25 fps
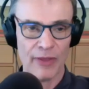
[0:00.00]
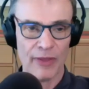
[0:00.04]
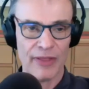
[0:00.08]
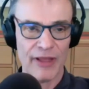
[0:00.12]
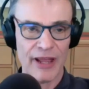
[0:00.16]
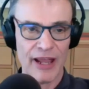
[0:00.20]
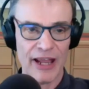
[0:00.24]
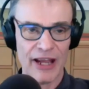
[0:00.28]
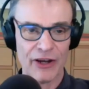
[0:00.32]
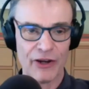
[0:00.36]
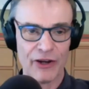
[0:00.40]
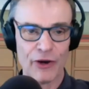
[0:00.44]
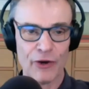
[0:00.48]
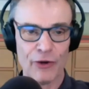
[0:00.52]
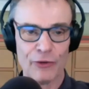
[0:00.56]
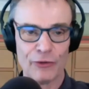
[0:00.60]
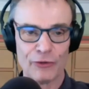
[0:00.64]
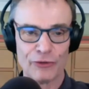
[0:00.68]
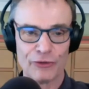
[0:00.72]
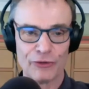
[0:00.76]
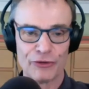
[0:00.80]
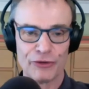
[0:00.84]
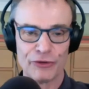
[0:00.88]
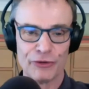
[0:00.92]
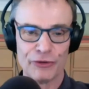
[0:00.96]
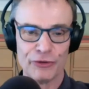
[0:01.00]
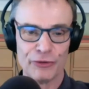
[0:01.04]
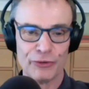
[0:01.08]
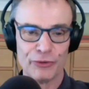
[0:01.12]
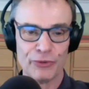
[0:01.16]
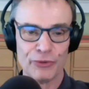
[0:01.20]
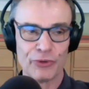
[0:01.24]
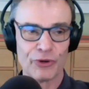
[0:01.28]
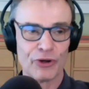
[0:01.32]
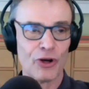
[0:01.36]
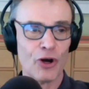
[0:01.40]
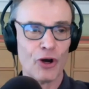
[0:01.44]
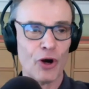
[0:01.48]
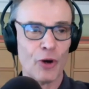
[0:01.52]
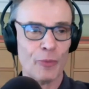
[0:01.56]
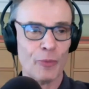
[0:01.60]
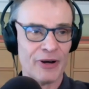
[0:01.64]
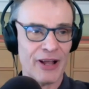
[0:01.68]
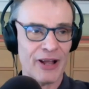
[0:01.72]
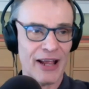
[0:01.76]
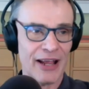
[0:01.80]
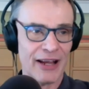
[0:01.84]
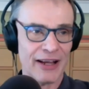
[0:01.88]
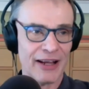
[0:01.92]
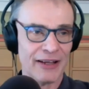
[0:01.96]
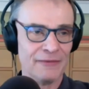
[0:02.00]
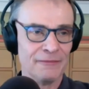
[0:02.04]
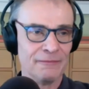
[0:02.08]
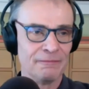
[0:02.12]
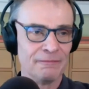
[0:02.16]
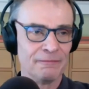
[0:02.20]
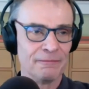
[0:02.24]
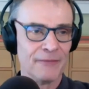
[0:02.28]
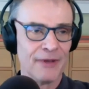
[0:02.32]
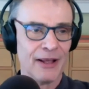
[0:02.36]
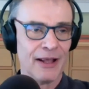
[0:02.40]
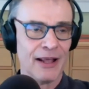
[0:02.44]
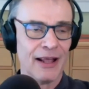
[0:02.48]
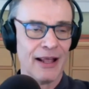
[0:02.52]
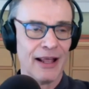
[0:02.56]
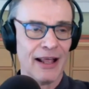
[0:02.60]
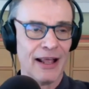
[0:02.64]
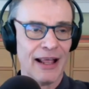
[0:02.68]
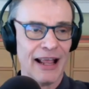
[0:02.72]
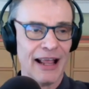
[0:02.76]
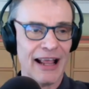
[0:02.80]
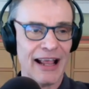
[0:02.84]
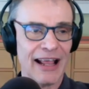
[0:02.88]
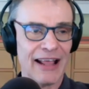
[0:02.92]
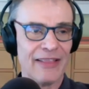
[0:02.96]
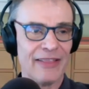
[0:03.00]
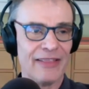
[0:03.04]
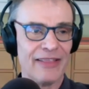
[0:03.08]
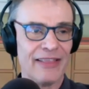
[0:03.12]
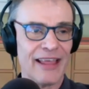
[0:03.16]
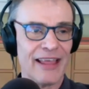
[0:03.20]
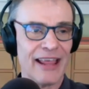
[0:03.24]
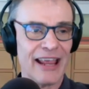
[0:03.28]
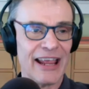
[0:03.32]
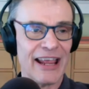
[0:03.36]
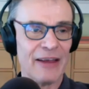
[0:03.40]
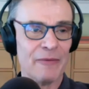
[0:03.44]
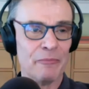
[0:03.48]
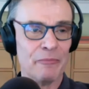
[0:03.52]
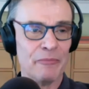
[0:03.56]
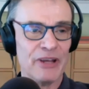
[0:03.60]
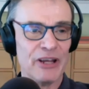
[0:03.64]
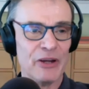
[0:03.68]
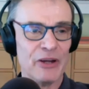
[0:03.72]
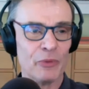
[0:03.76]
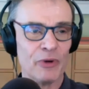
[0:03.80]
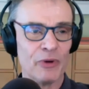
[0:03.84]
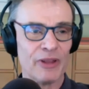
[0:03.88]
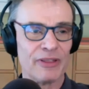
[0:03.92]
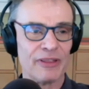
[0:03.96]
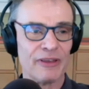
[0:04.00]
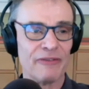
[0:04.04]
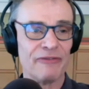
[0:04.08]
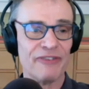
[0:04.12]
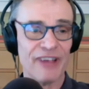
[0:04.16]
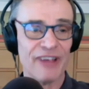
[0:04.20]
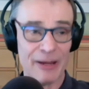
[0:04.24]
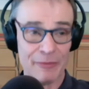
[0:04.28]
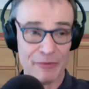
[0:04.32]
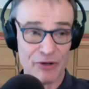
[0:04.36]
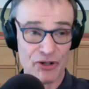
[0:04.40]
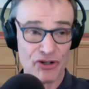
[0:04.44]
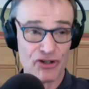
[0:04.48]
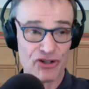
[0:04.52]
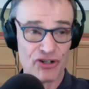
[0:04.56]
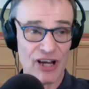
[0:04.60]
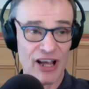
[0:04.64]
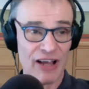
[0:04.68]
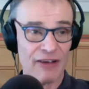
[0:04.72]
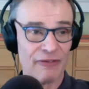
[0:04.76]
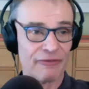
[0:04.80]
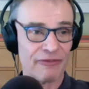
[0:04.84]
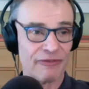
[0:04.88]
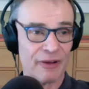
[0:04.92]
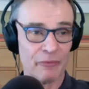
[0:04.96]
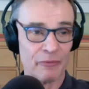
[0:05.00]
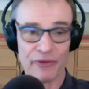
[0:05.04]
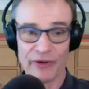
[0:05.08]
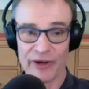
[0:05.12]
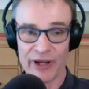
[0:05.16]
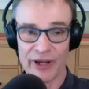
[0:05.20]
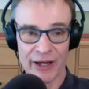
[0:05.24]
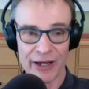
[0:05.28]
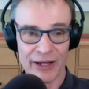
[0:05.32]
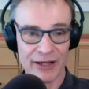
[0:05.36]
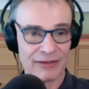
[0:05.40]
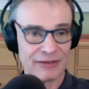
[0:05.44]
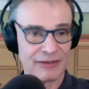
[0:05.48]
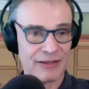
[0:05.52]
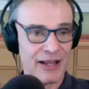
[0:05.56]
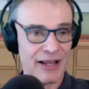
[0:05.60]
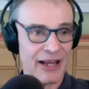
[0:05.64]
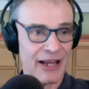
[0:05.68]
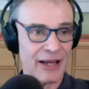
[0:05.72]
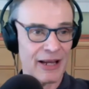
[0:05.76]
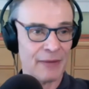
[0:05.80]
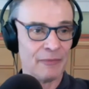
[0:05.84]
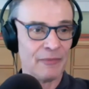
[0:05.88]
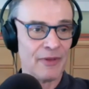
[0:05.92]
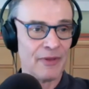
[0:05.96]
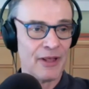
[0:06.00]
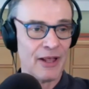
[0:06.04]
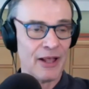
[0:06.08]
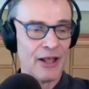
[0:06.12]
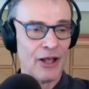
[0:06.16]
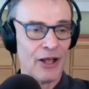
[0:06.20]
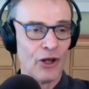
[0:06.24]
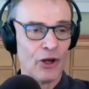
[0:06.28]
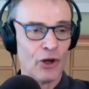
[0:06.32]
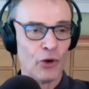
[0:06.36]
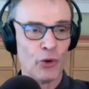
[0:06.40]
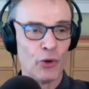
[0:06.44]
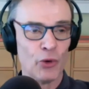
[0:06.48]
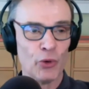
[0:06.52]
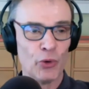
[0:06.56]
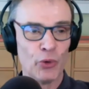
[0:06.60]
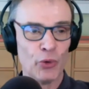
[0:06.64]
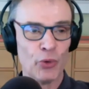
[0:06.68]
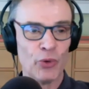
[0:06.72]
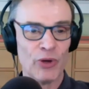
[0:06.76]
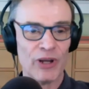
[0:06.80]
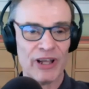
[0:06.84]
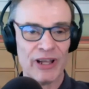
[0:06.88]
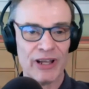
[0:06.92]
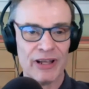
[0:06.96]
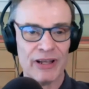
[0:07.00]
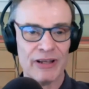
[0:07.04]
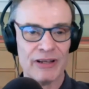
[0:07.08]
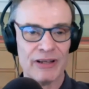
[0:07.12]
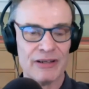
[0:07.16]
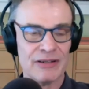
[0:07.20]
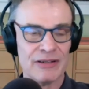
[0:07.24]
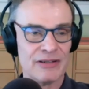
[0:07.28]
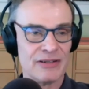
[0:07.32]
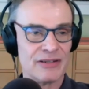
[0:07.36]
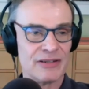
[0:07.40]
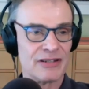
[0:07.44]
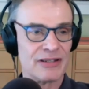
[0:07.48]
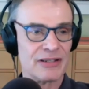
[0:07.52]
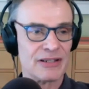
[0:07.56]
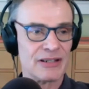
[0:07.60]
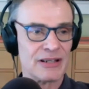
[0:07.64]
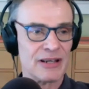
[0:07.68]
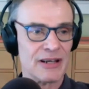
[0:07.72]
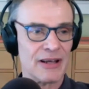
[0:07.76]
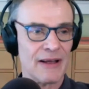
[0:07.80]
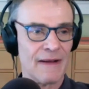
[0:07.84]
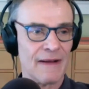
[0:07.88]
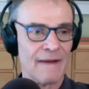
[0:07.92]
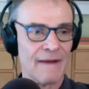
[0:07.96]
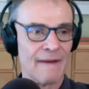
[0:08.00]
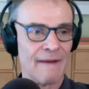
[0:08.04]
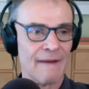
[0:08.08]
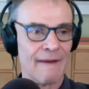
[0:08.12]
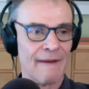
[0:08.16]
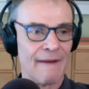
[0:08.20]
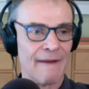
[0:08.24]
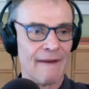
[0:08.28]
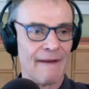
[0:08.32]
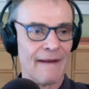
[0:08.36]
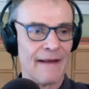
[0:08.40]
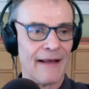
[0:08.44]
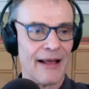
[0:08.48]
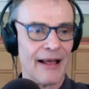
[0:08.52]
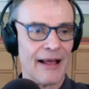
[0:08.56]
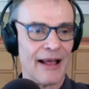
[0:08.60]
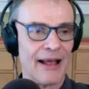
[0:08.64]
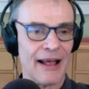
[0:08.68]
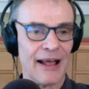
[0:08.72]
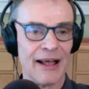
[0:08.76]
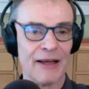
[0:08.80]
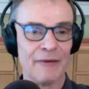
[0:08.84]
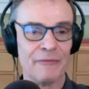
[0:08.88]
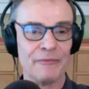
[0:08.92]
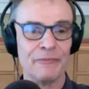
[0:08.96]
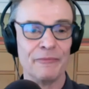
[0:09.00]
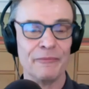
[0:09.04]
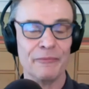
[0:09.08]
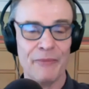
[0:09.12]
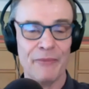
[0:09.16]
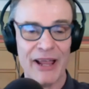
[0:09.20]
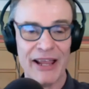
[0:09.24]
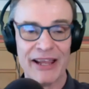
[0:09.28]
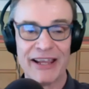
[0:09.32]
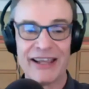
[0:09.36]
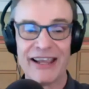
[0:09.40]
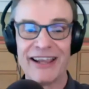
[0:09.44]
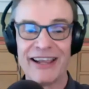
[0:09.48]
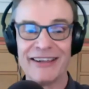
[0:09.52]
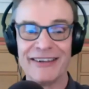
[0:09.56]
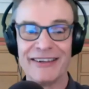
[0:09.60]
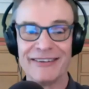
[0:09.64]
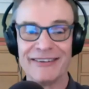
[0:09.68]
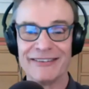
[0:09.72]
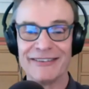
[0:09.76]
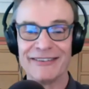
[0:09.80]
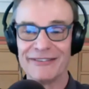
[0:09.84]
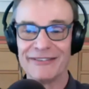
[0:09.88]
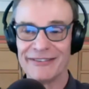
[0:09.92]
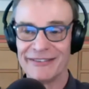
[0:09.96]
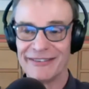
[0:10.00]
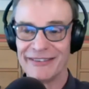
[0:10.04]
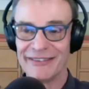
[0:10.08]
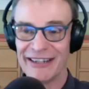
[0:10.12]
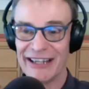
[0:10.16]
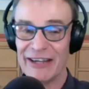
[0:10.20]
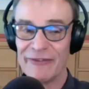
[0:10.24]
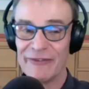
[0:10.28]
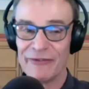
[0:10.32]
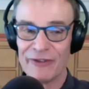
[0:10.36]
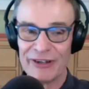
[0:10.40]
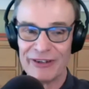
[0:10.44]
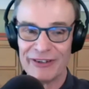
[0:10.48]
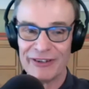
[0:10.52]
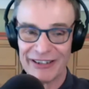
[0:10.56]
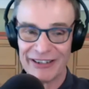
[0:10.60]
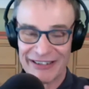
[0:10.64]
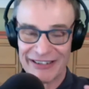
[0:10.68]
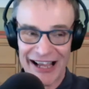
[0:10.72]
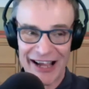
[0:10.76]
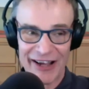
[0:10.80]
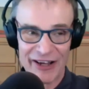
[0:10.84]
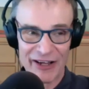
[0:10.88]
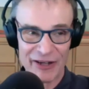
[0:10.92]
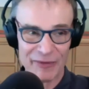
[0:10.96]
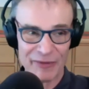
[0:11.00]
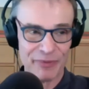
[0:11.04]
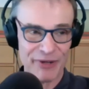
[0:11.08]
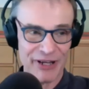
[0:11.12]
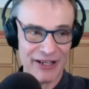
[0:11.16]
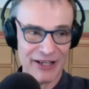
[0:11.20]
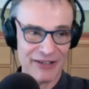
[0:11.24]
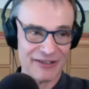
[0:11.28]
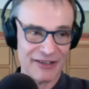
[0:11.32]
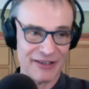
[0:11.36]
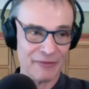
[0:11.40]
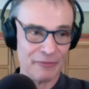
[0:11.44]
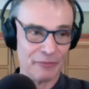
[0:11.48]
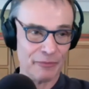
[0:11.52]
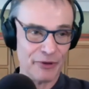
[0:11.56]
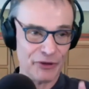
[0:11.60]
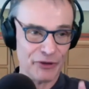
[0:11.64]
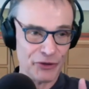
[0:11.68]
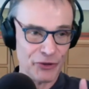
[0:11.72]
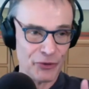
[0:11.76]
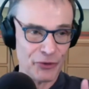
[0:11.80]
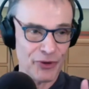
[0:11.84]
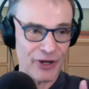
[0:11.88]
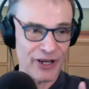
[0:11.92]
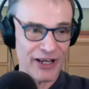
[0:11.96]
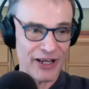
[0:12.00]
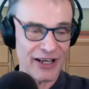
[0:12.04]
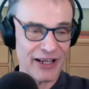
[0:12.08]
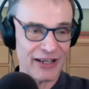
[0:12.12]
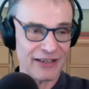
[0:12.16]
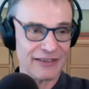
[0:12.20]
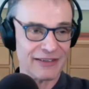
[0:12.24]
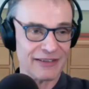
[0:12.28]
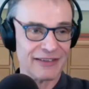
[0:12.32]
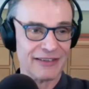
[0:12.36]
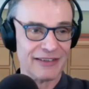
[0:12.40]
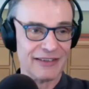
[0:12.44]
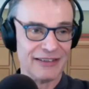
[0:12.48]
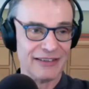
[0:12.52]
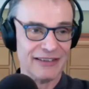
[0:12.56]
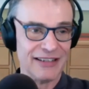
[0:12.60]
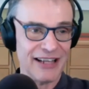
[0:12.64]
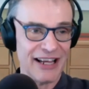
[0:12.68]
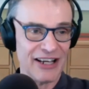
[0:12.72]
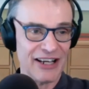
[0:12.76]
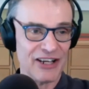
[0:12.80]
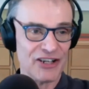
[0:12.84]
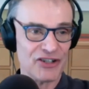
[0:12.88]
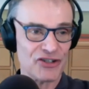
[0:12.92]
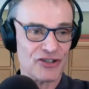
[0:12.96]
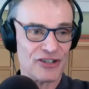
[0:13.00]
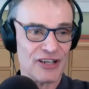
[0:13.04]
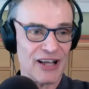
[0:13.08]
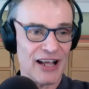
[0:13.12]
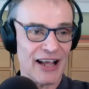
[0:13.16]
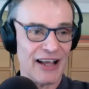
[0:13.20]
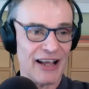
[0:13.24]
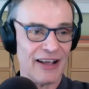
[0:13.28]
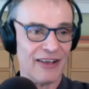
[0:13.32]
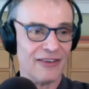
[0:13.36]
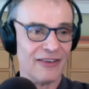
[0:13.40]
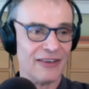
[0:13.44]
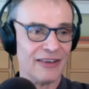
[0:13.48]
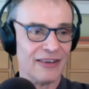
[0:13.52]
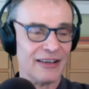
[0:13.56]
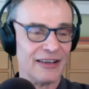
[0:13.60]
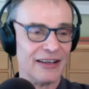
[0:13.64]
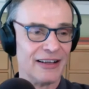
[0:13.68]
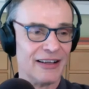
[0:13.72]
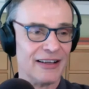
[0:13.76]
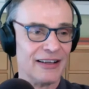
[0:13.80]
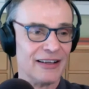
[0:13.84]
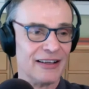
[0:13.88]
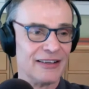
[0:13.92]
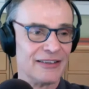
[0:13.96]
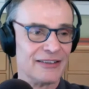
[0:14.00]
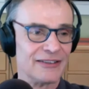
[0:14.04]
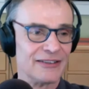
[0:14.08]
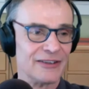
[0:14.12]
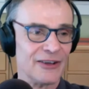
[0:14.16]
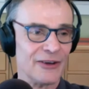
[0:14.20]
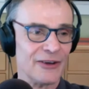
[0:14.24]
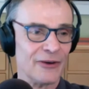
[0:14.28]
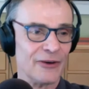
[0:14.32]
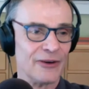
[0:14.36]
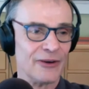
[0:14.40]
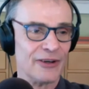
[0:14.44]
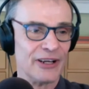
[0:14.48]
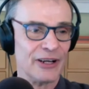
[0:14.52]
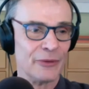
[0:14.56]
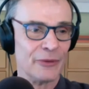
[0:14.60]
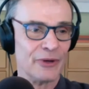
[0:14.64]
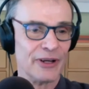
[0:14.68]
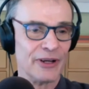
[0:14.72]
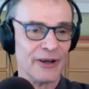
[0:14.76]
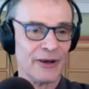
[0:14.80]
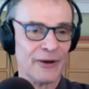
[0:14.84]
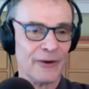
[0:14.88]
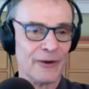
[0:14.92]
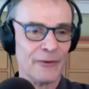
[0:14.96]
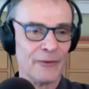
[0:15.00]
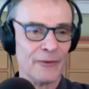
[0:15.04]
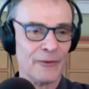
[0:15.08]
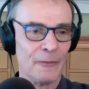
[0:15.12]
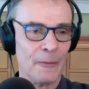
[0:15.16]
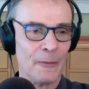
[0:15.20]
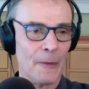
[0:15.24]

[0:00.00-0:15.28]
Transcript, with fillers: they go to copenhagen and they meet with the famous chef i'm forgetting his name who is uh, making even italian pizza but doing it danish style so here we go